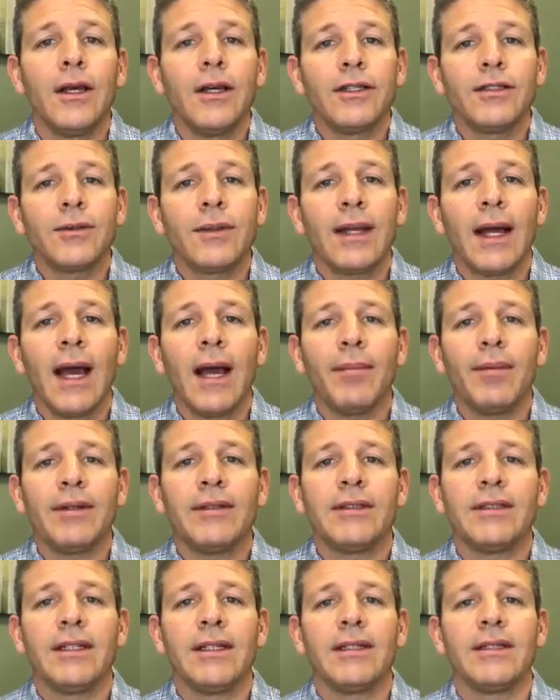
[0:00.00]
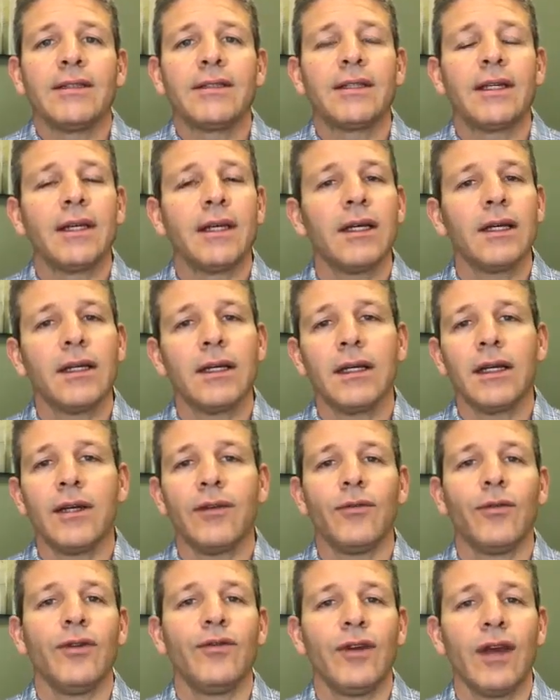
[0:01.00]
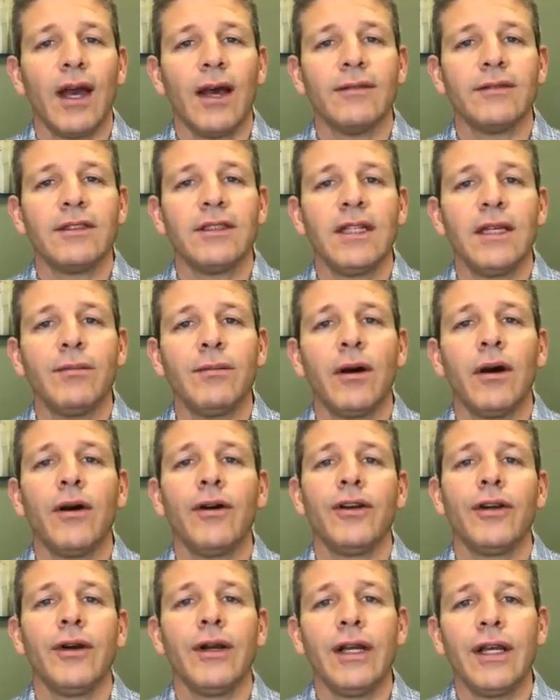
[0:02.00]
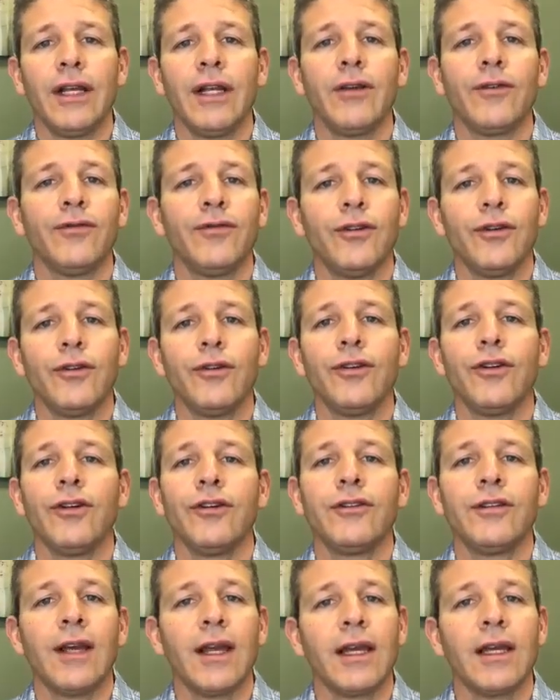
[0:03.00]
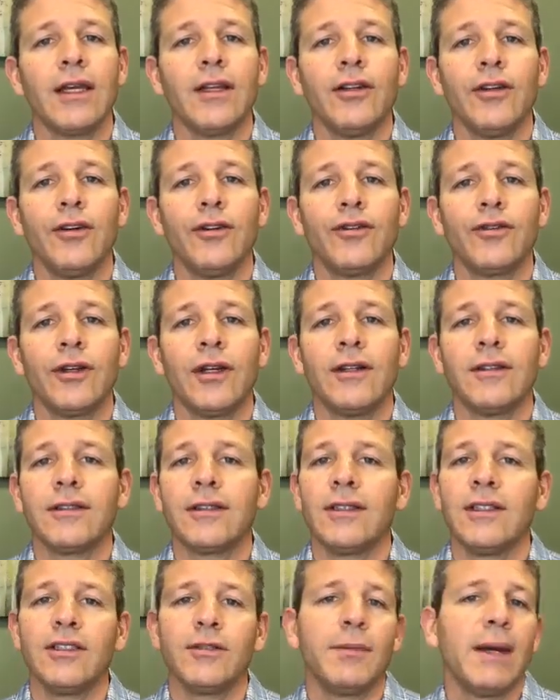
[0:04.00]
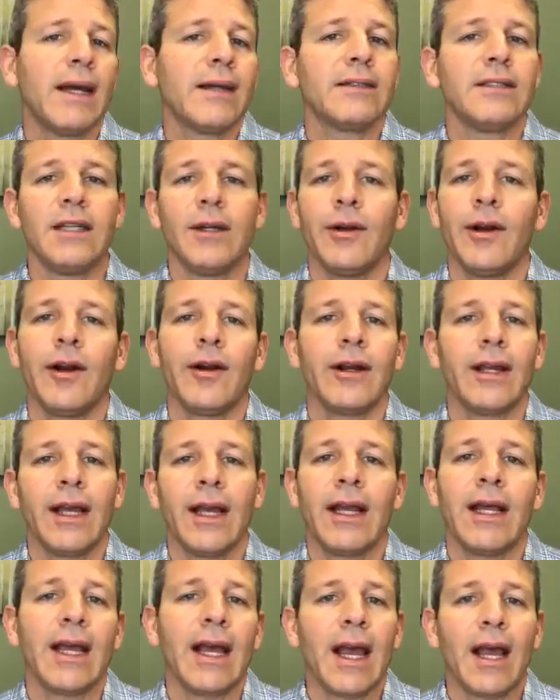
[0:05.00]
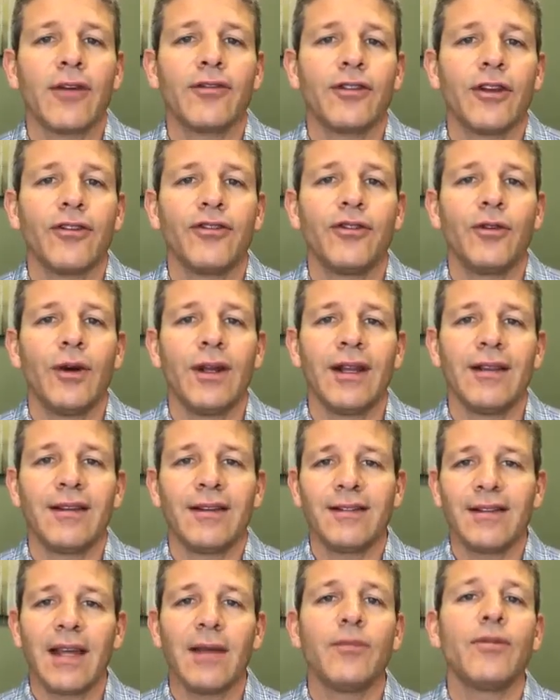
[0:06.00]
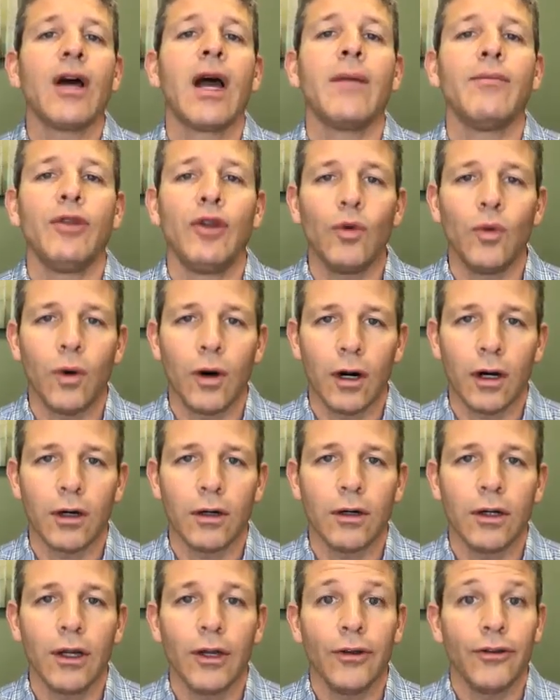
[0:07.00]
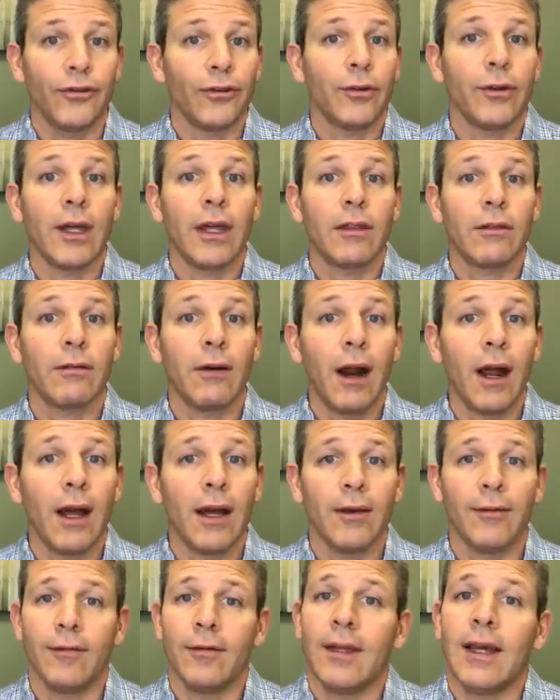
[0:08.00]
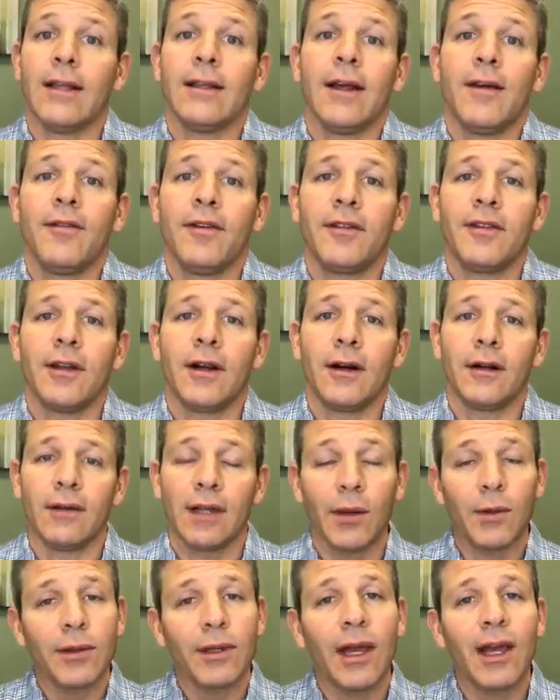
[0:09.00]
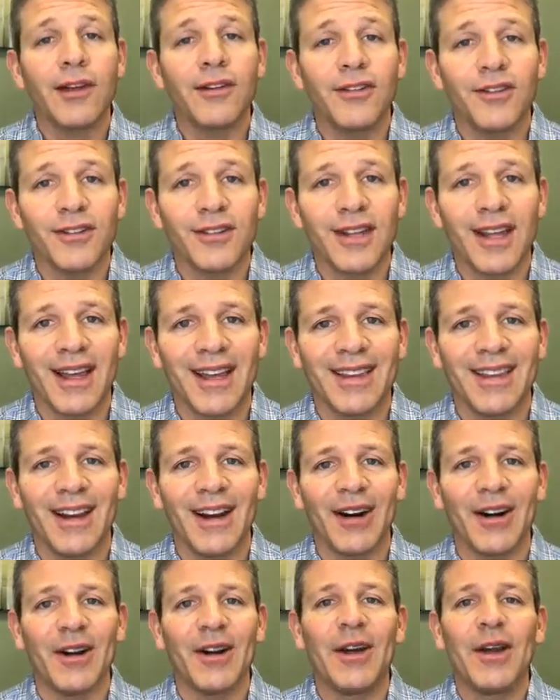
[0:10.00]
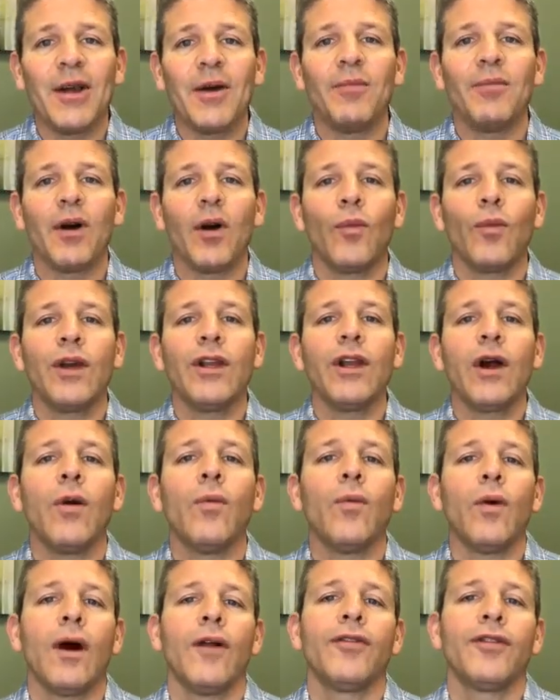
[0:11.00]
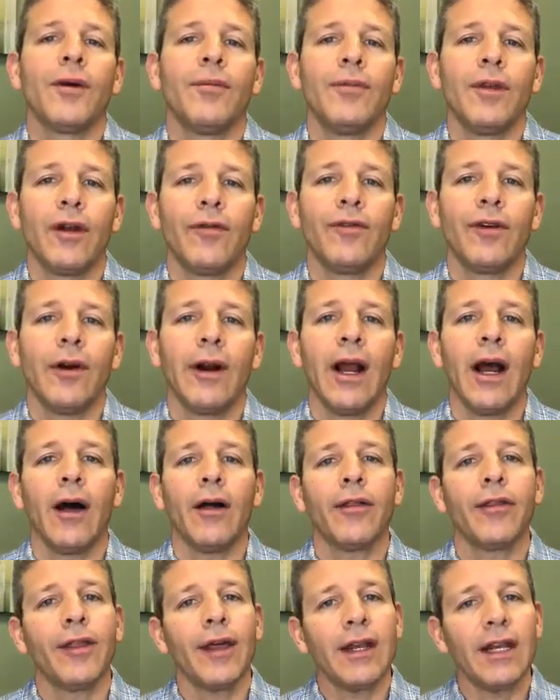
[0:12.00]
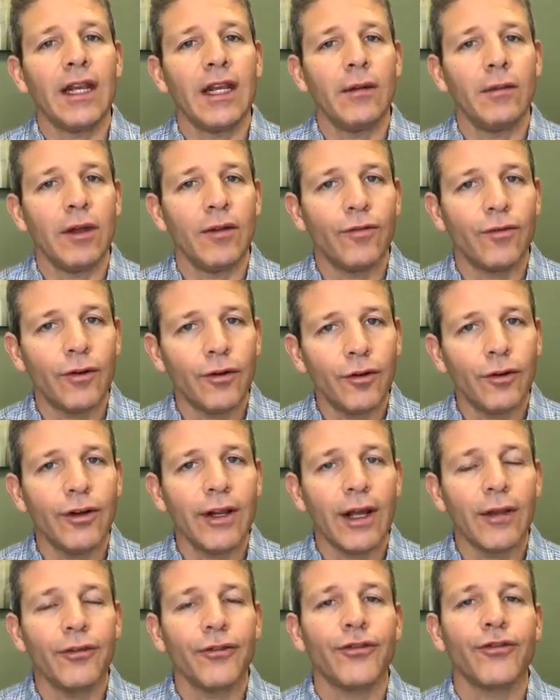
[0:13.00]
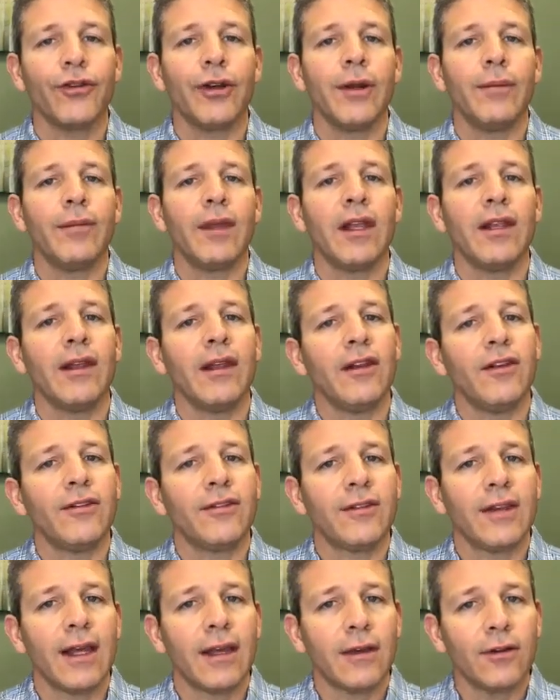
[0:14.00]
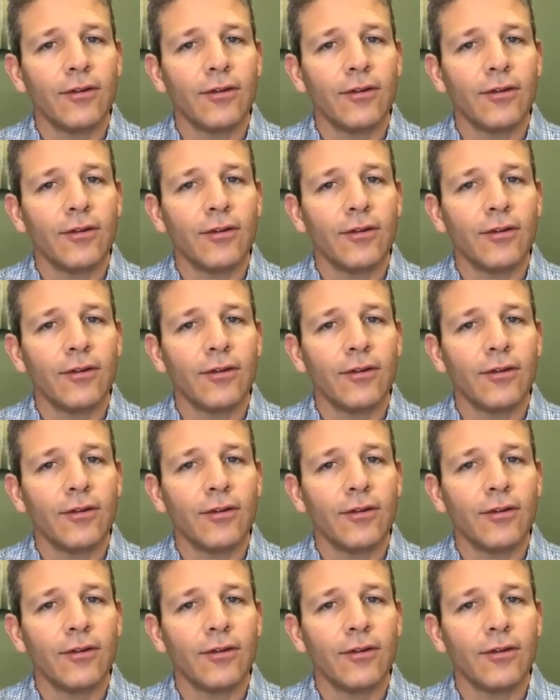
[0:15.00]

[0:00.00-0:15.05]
So what happens is, if you have SIBO, you're eating food, you're taking in nutrients, and these bacteria are getting access to it at the same time you are. So they thrive. They love it there. They would like to stay there, but we don't want them there for your health. They need to be further downstream. They need to stay